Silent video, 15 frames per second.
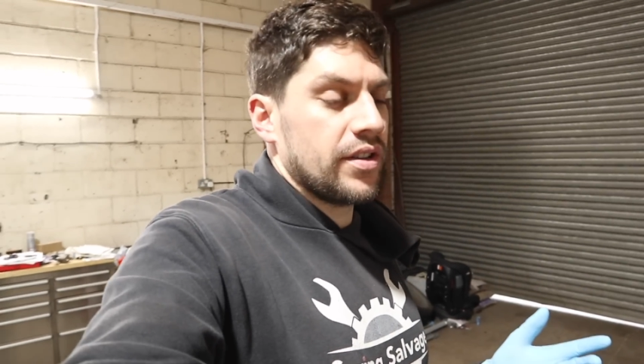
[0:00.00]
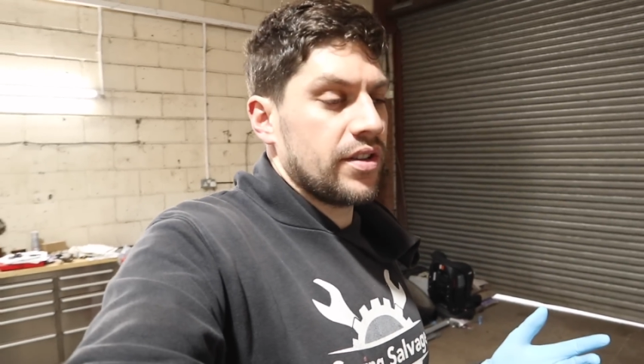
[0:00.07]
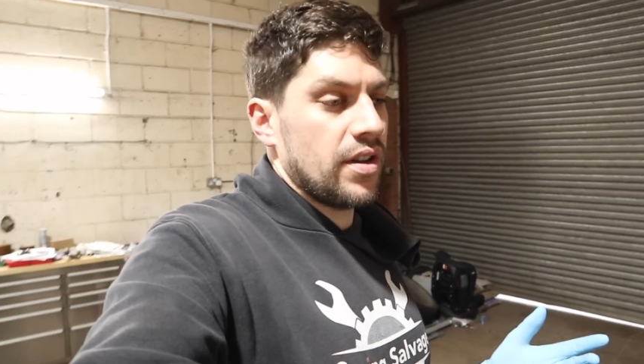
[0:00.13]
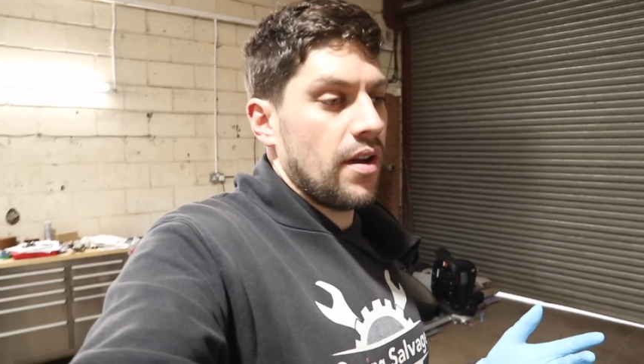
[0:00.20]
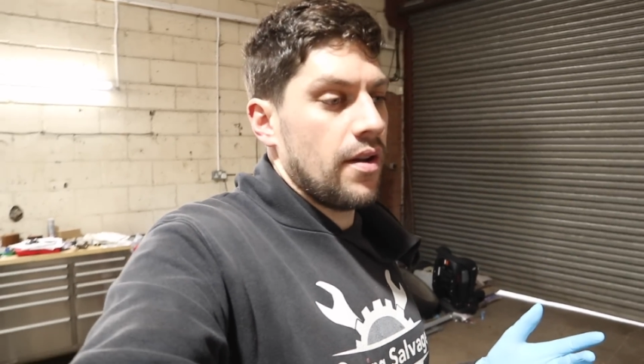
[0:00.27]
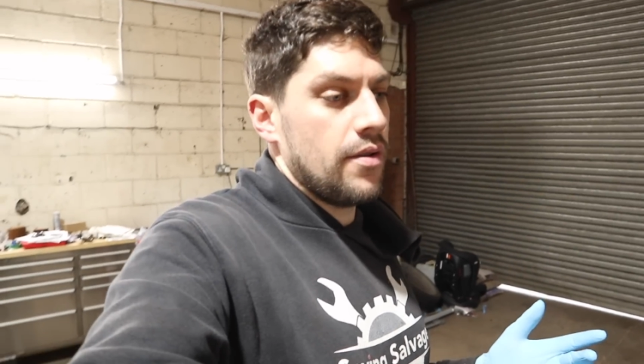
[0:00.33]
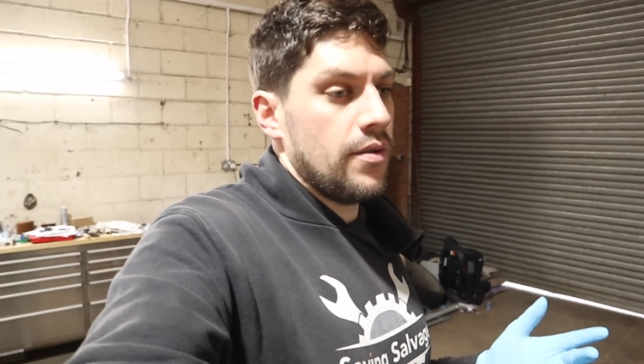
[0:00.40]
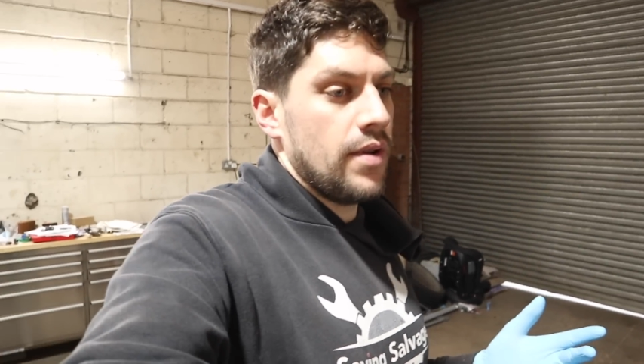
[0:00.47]

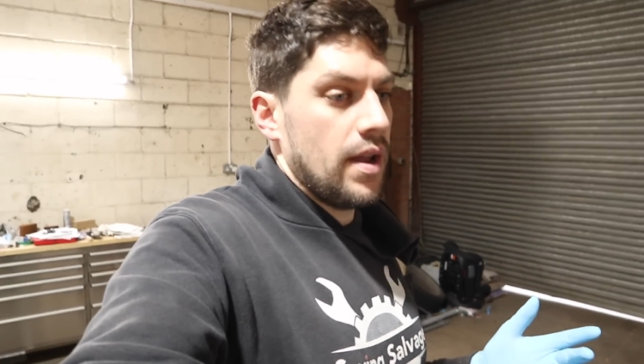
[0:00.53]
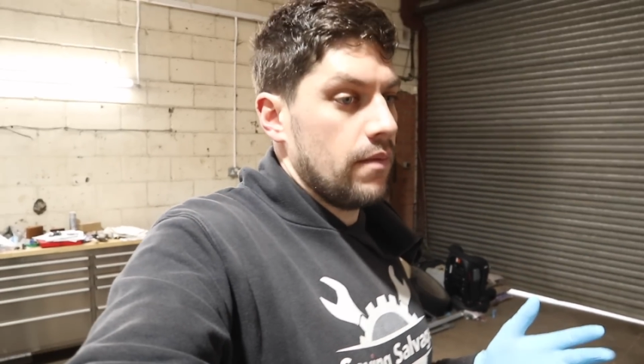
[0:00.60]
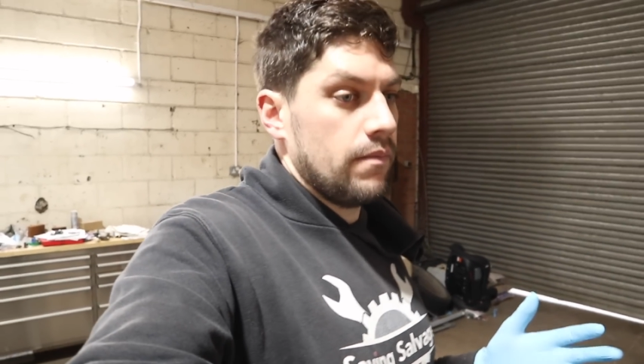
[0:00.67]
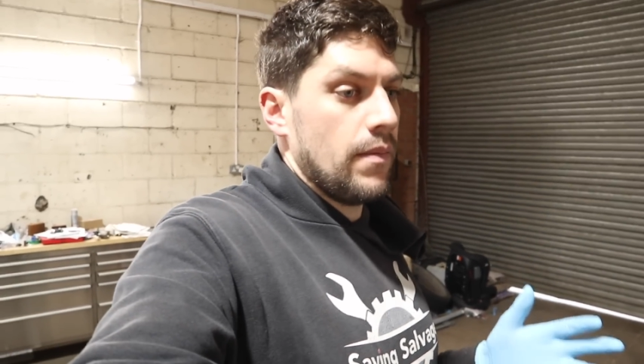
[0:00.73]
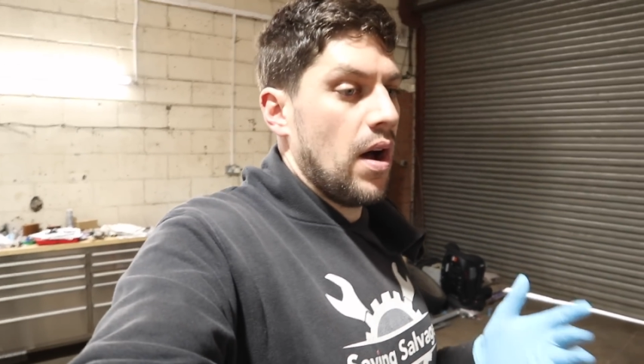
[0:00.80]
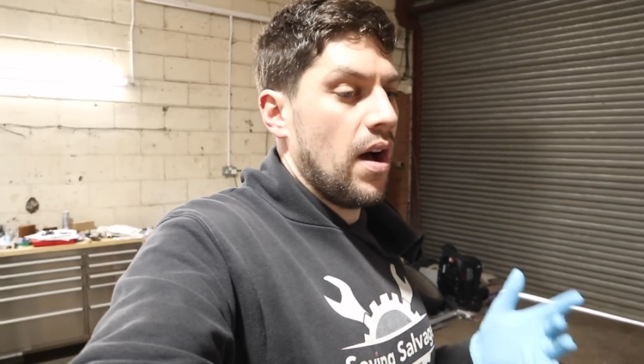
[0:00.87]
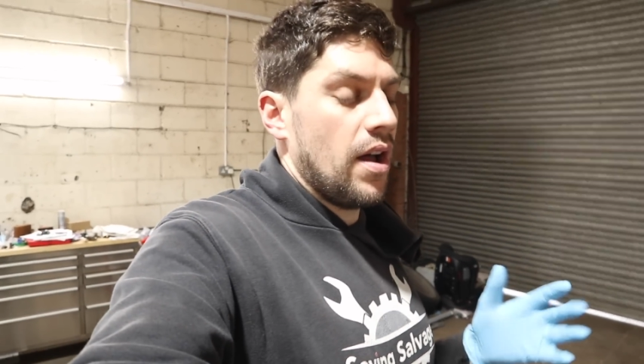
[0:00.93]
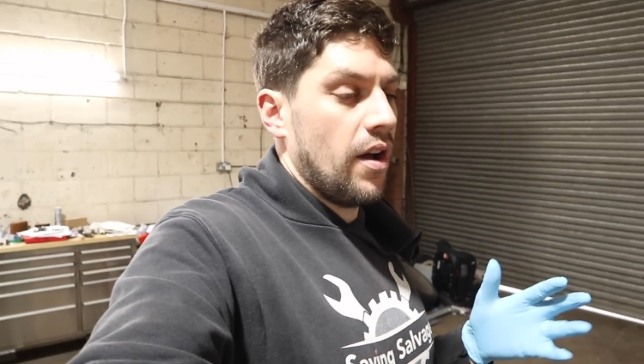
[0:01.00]
So in
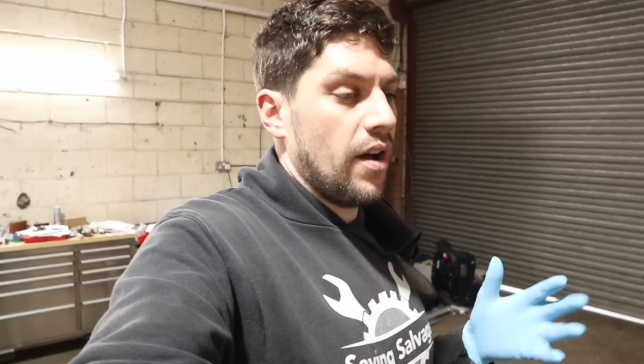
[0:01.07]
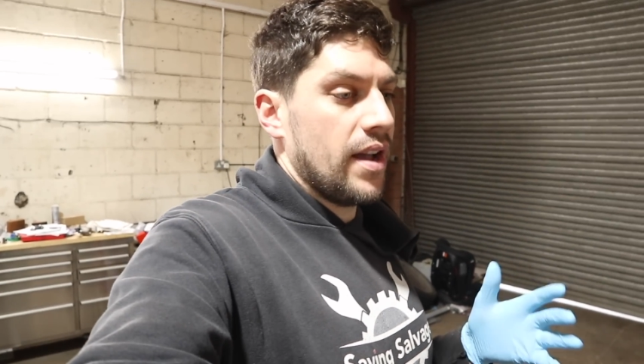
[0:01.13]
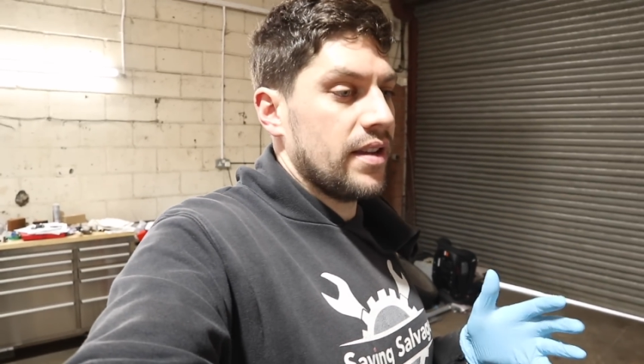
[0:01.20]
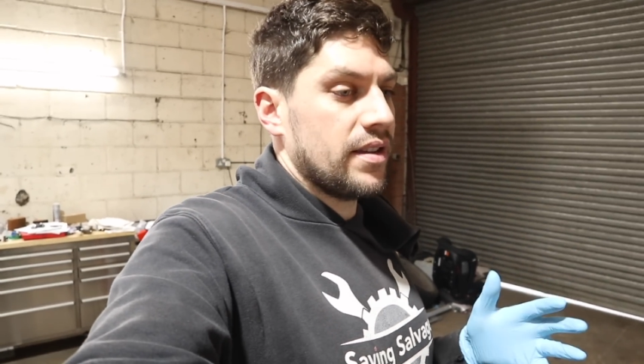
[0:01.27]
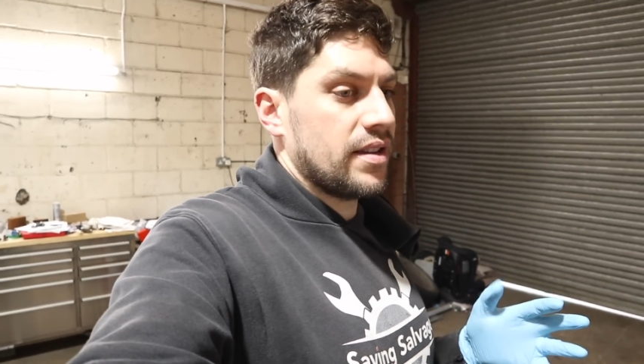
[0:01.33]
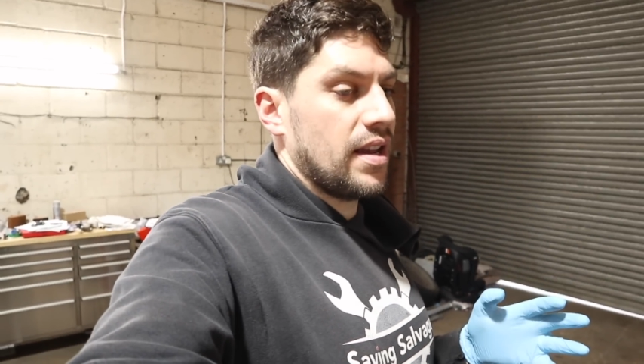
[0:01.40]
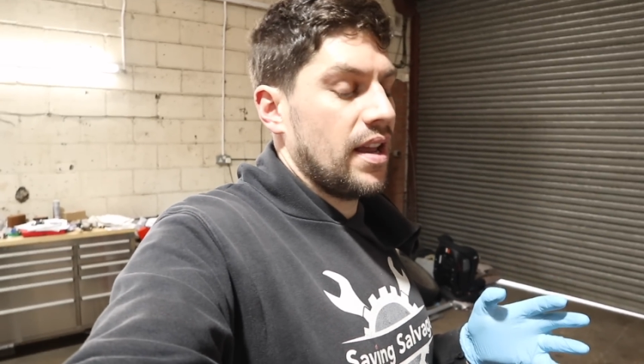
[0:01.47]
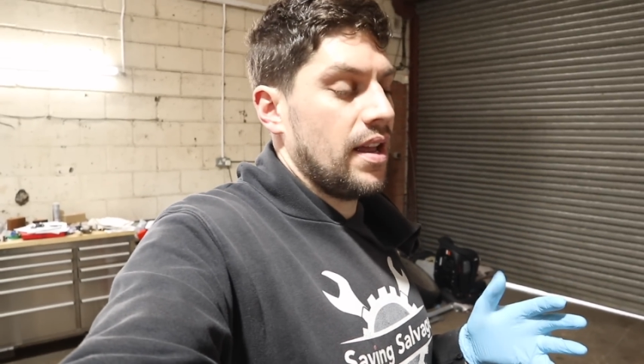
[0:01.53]
my
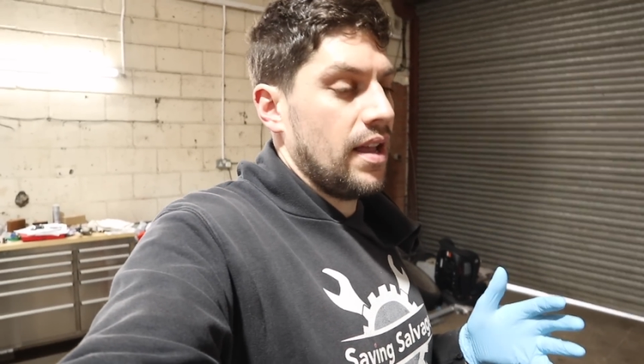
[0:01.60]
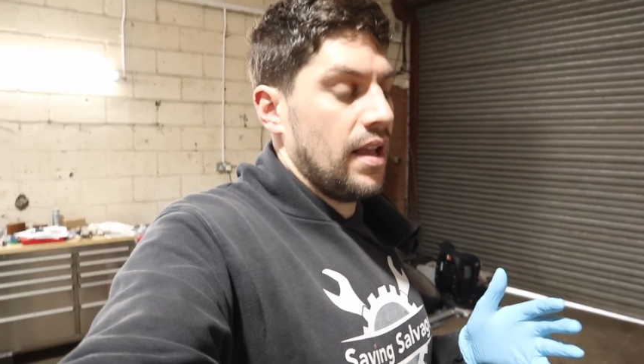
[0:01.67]
eyes,